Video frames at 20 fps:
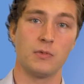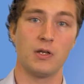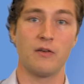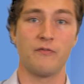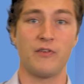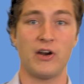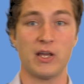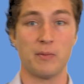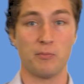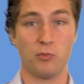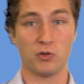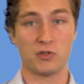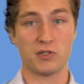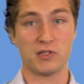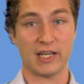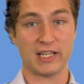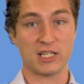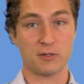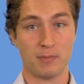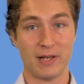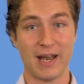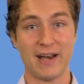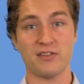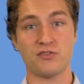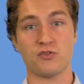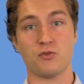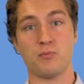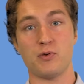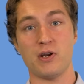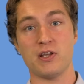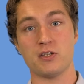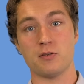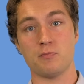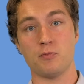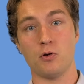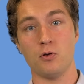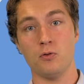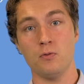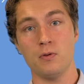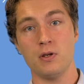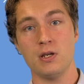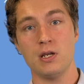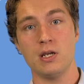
a very important explanatory principle